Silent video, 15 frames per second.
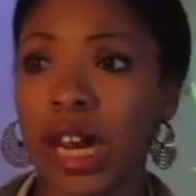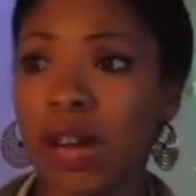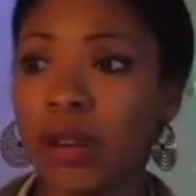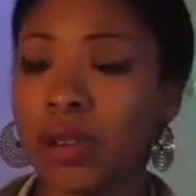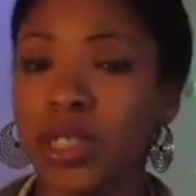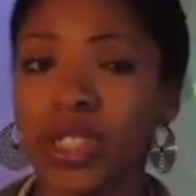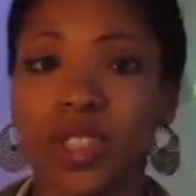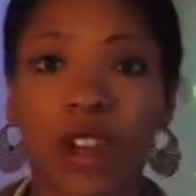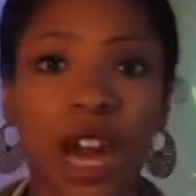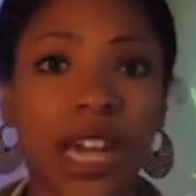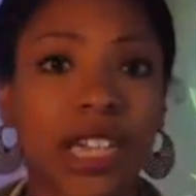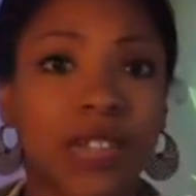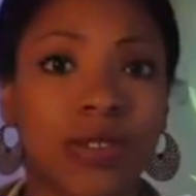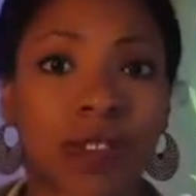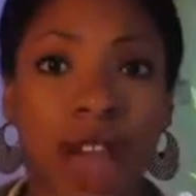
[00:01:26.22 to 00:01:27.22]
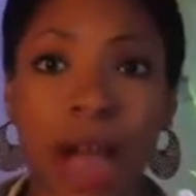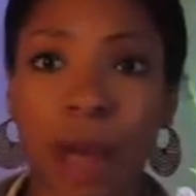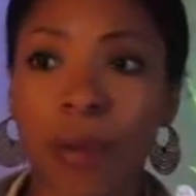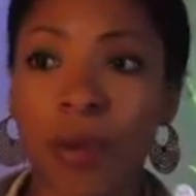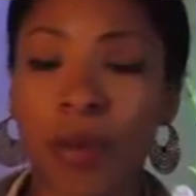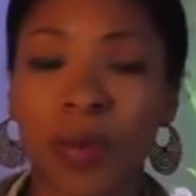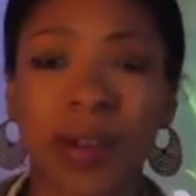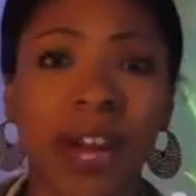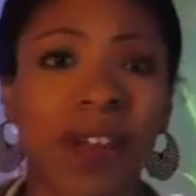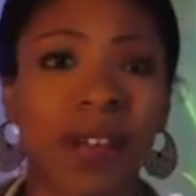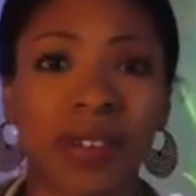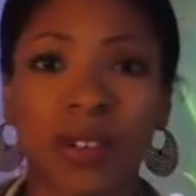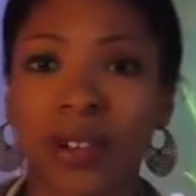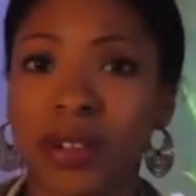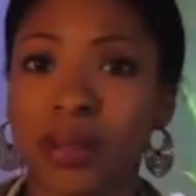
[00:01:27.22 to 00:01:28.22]
was trying to rap or
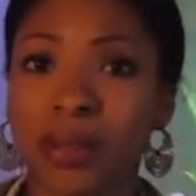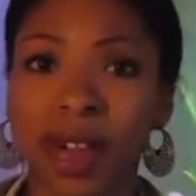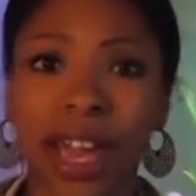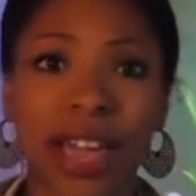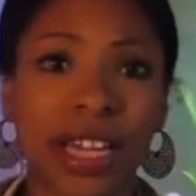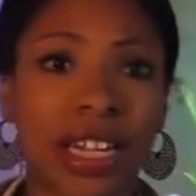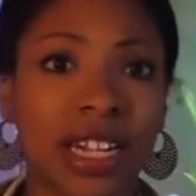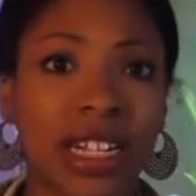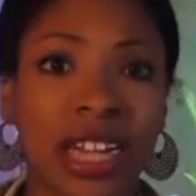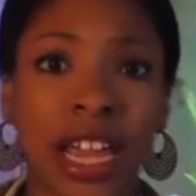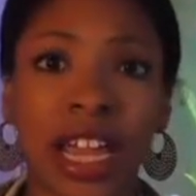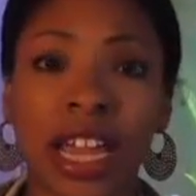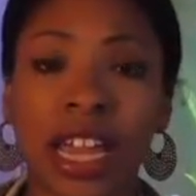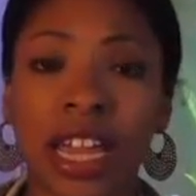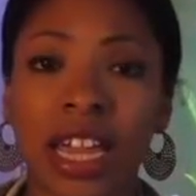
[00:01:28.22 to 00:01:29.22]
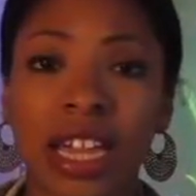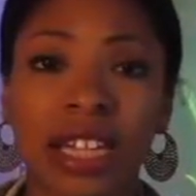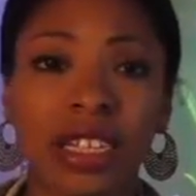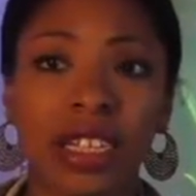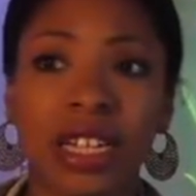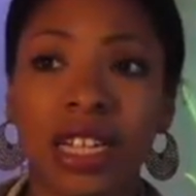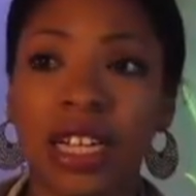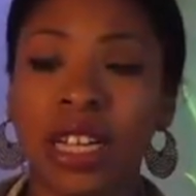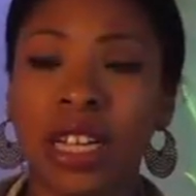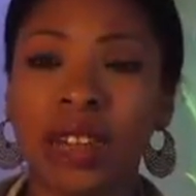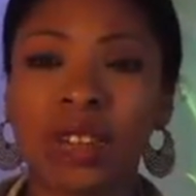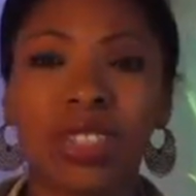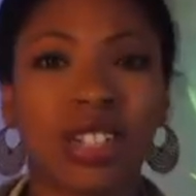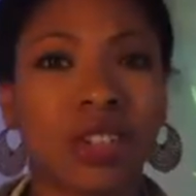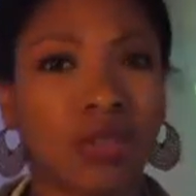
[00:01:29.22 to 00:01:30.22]
whatever back in the day, and he
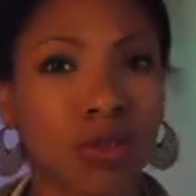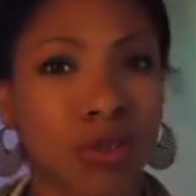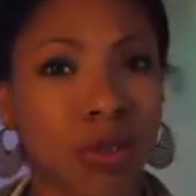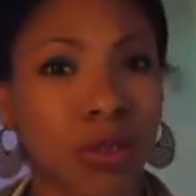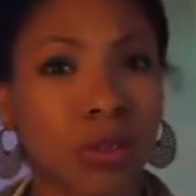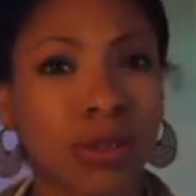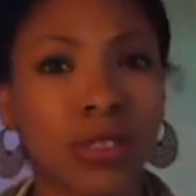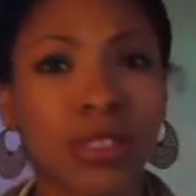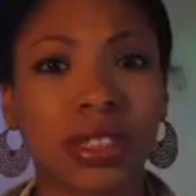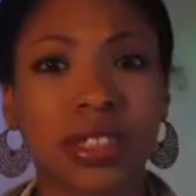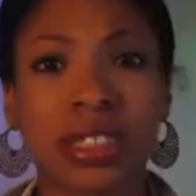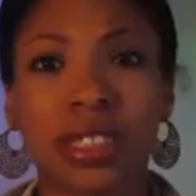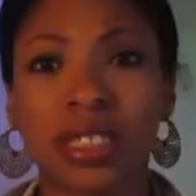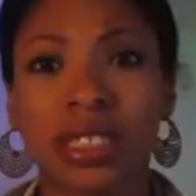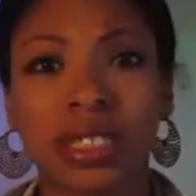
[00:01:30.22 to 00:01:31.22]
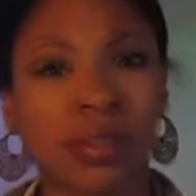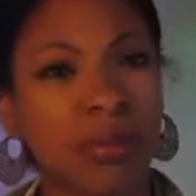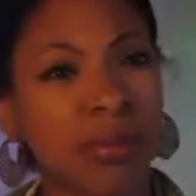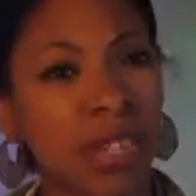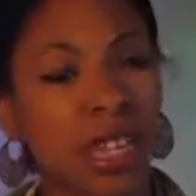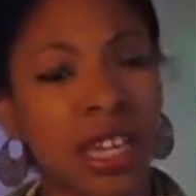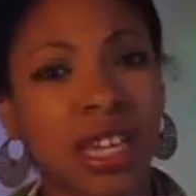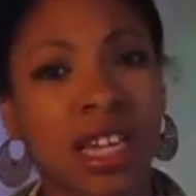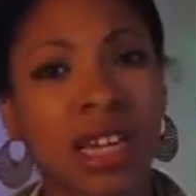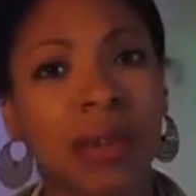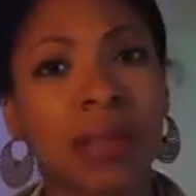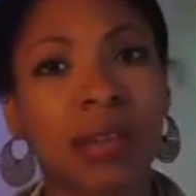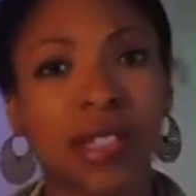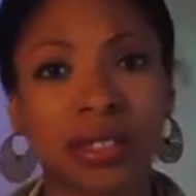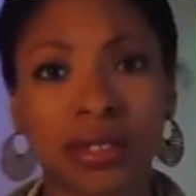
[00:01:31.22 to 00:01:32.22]
was in a group or something.
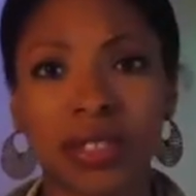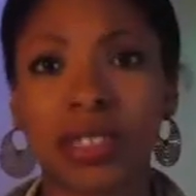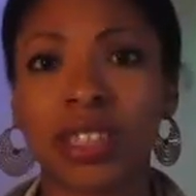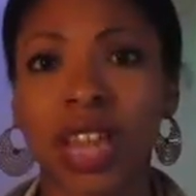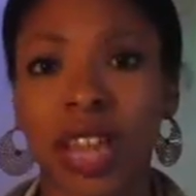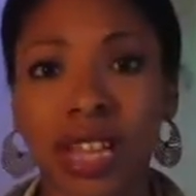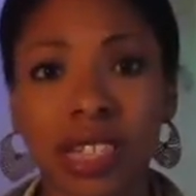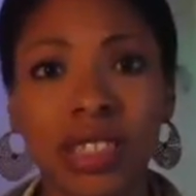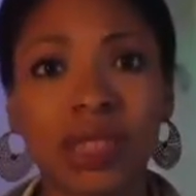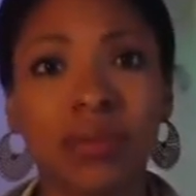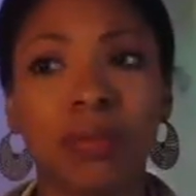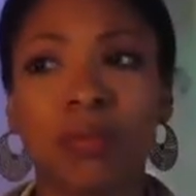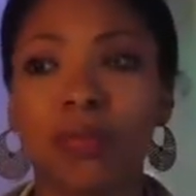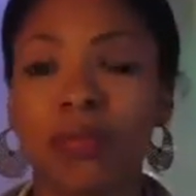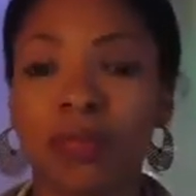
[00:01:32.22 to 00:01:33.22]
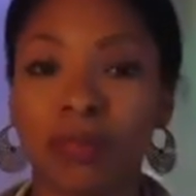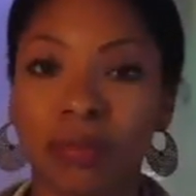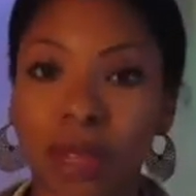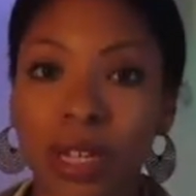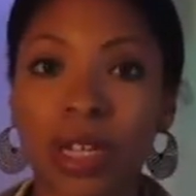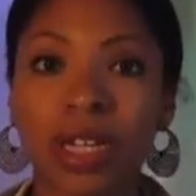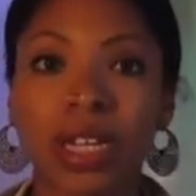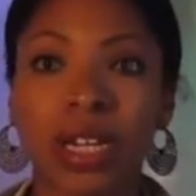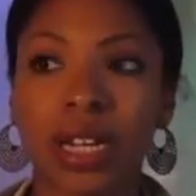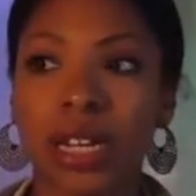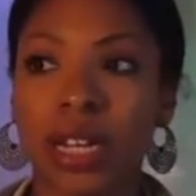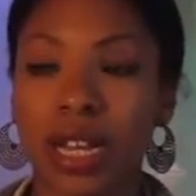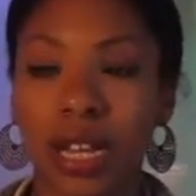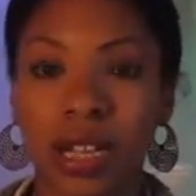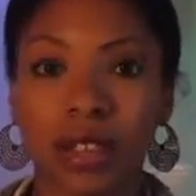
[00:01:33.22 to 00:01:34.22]
But Tyga's been
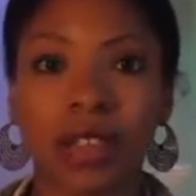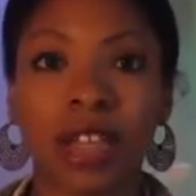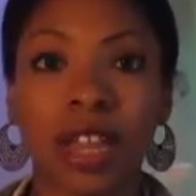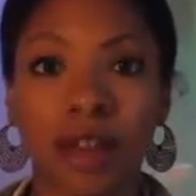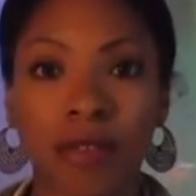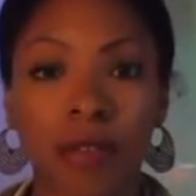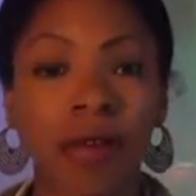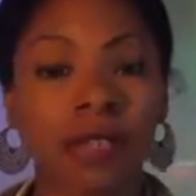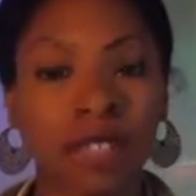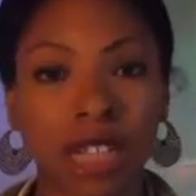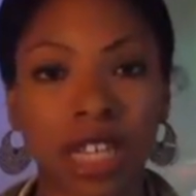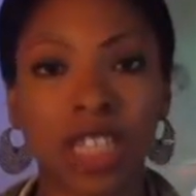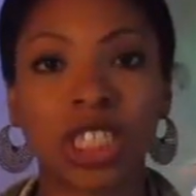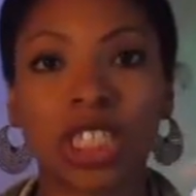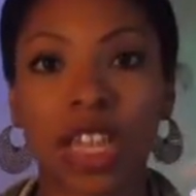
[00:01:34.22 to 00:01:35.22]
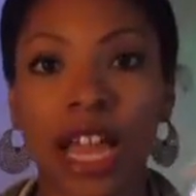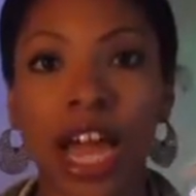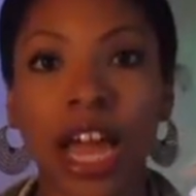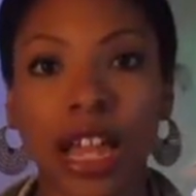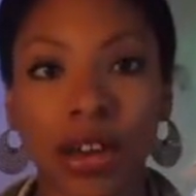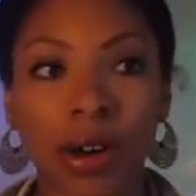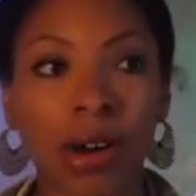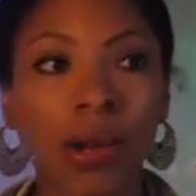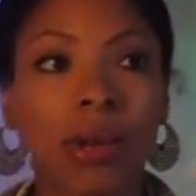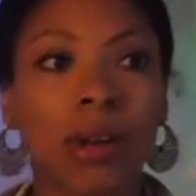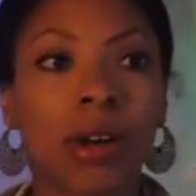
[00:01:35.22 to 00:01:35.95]
there from, just like Jhené Aiko.